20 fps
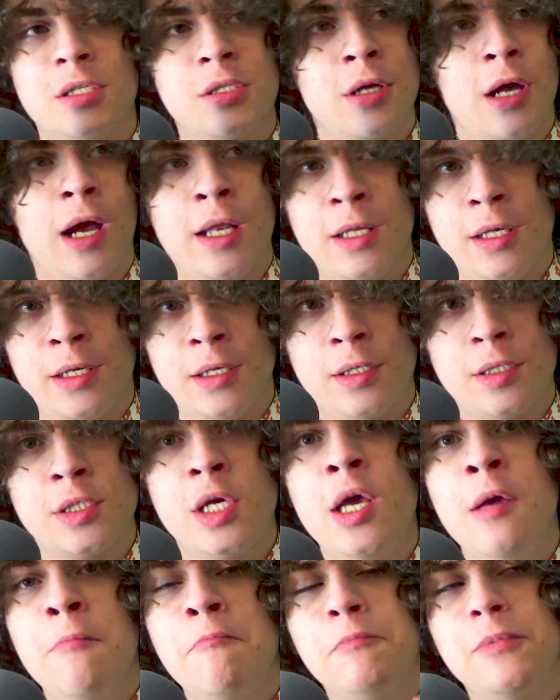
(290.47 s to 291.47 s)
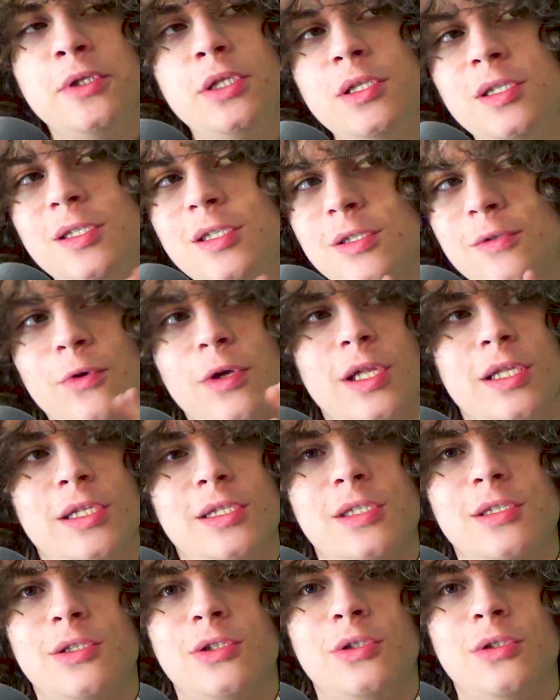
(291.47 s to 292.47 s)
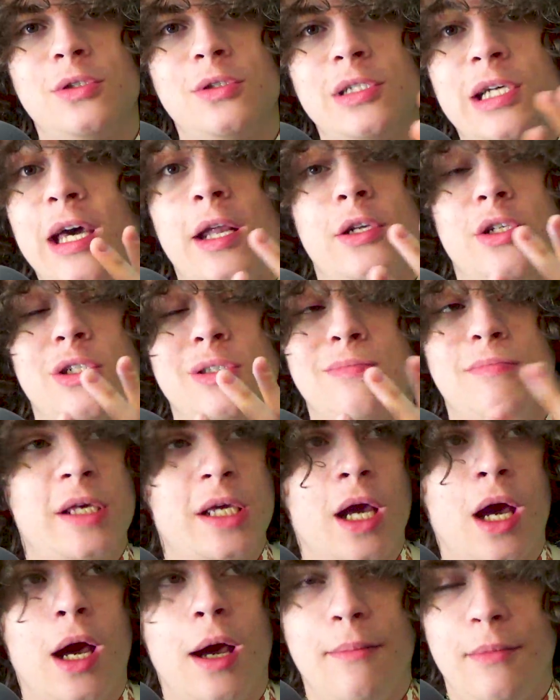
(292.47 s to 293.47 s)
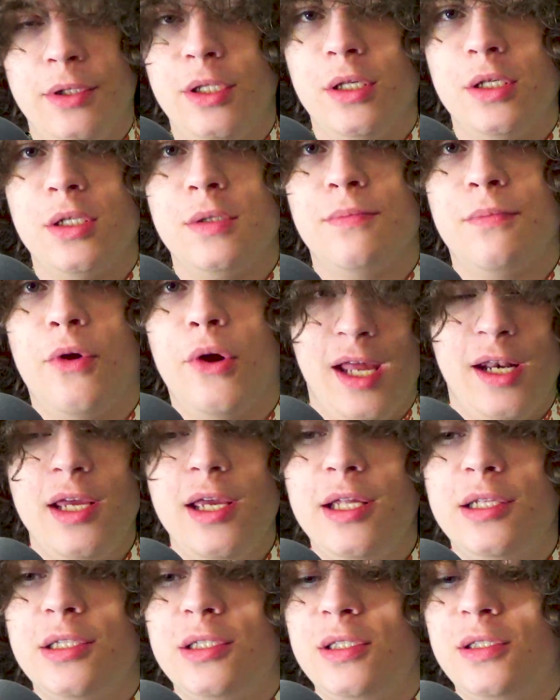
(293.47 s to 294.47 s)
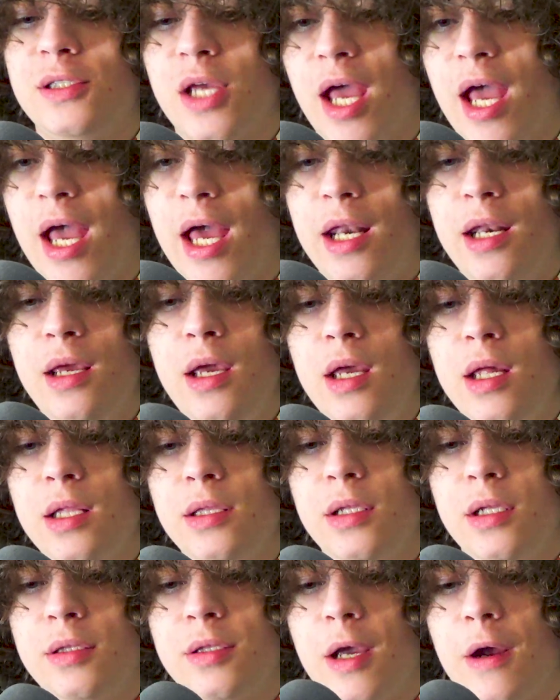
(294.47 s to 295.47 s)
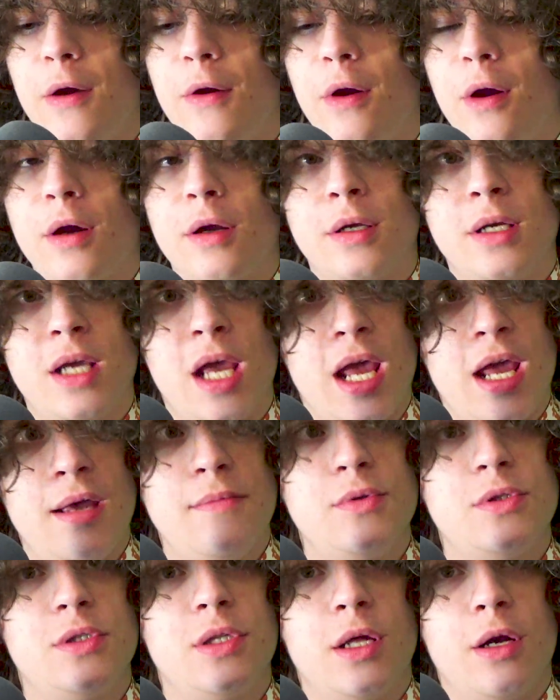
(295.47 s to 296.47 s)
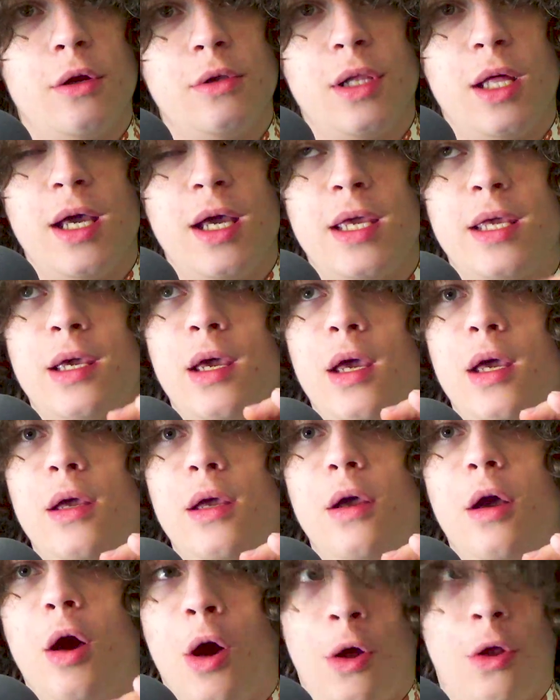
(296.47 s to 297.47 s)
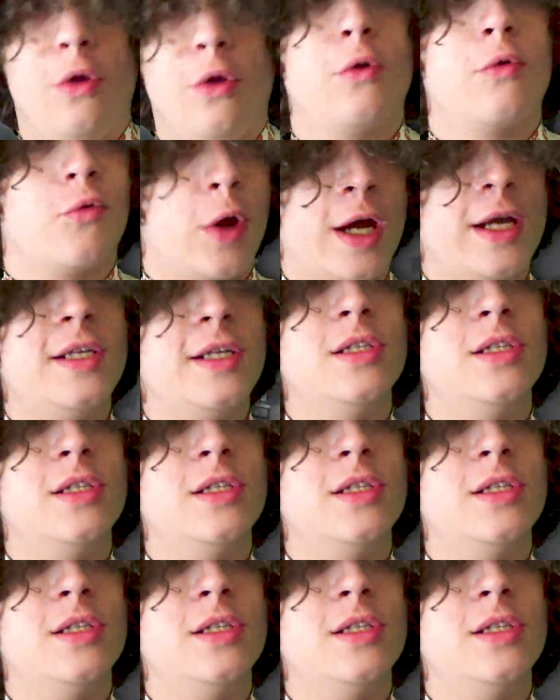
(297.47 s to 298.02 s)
audience, but this is what it's kind of just become at this point. It's sad that there are games that are like alt-right